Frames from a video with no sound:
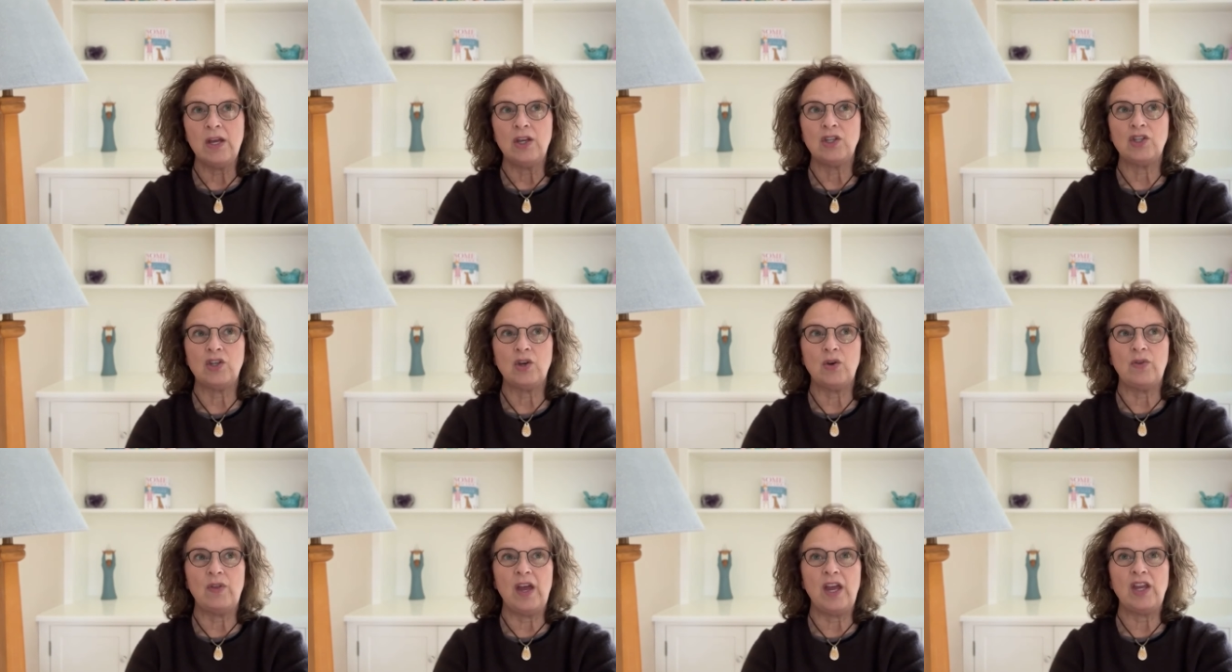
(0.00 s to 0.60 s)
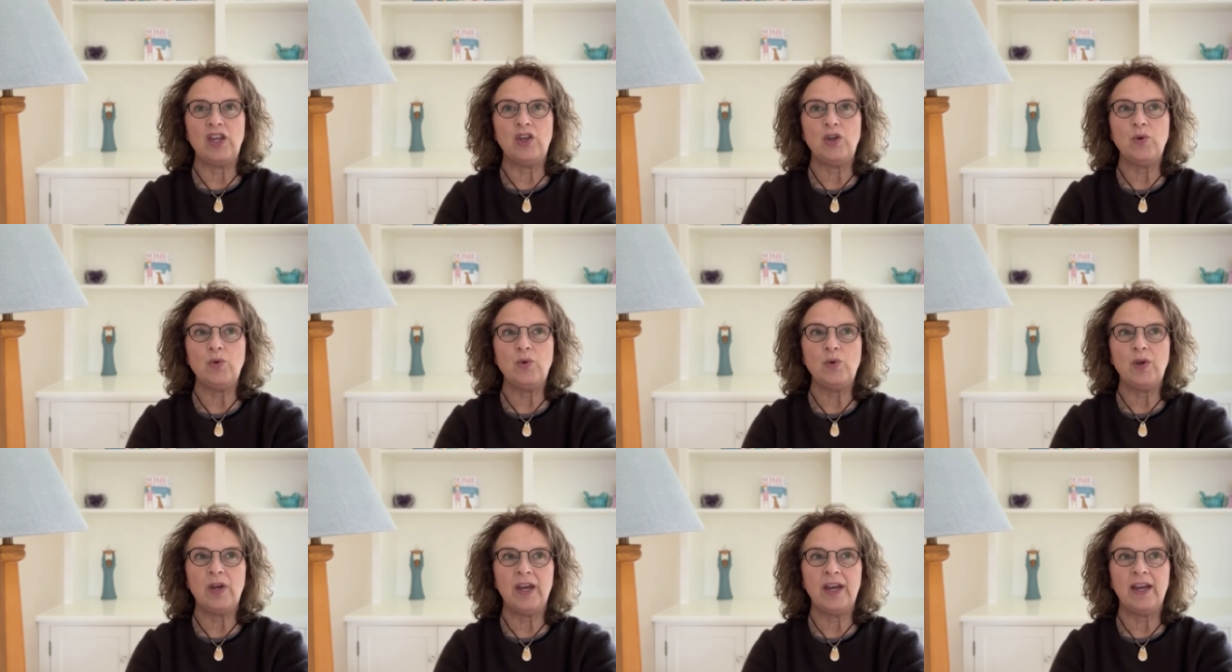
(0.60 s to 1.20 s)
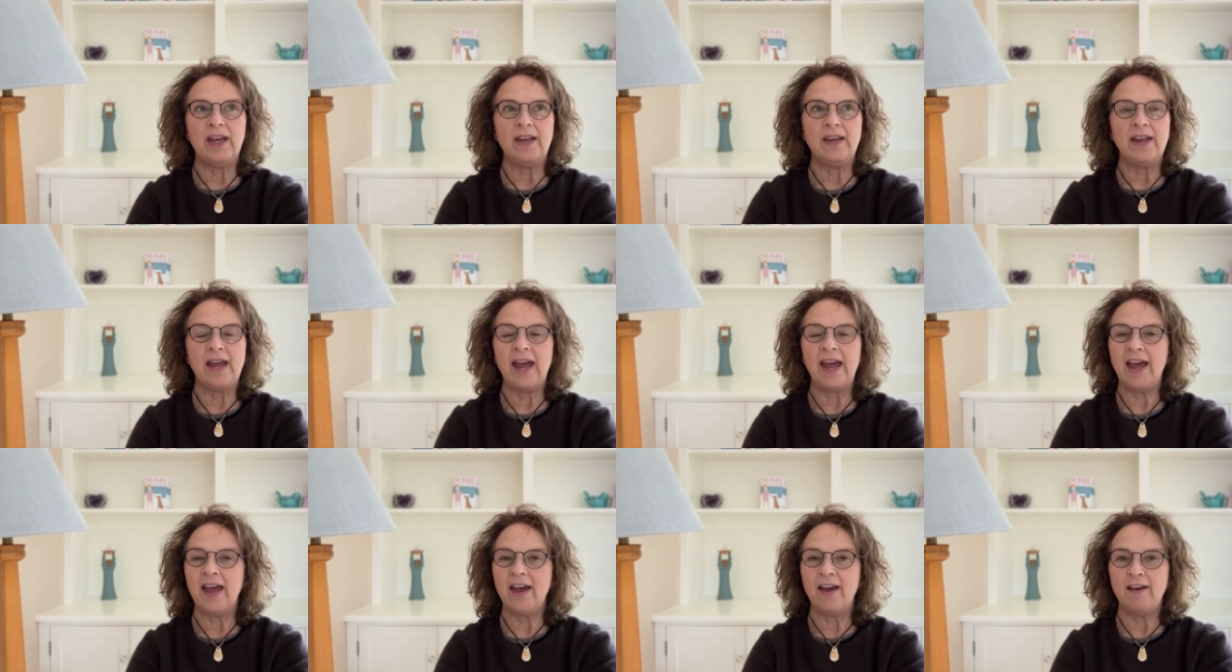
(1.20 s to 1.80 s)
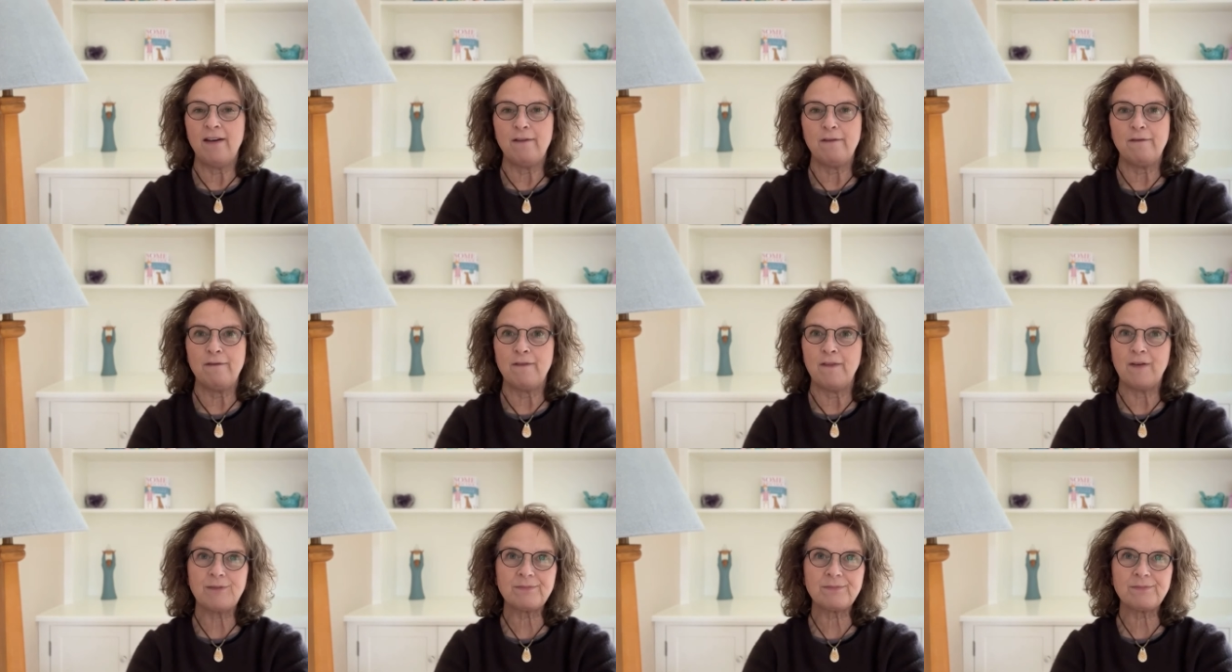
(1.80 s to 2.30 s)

so that you can have